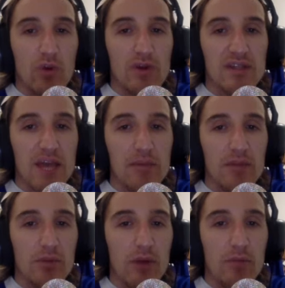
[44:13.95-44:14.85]
The
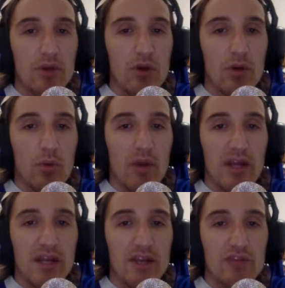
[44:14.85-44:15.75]
crown is yours.
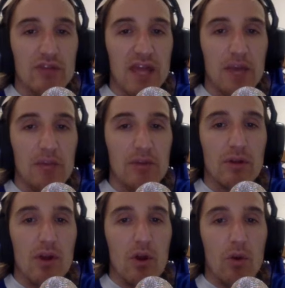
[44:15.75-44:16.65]
Gambling problem? Call
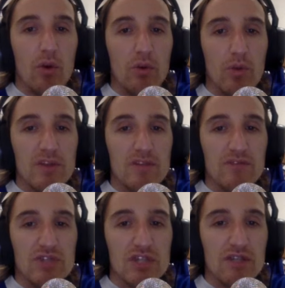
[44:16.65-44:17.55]
1-800-GAMBLER
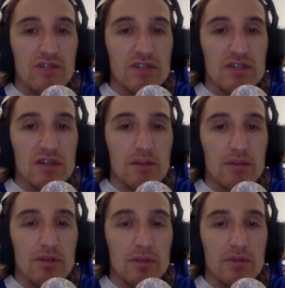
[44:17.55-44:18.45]
or in West
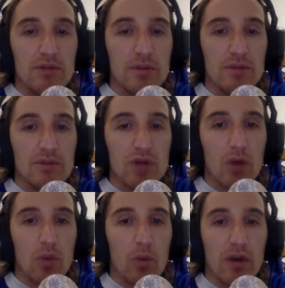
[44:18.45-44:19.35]
Virginia, visit
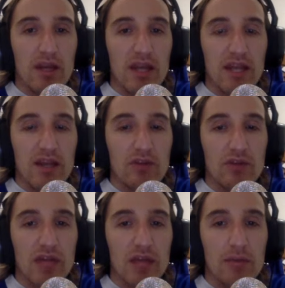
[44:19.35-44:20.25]

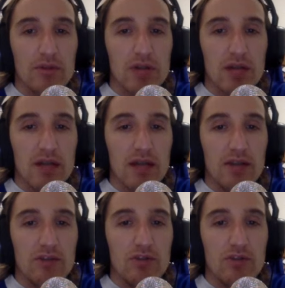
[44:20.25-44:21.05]
www.1800gambler.net.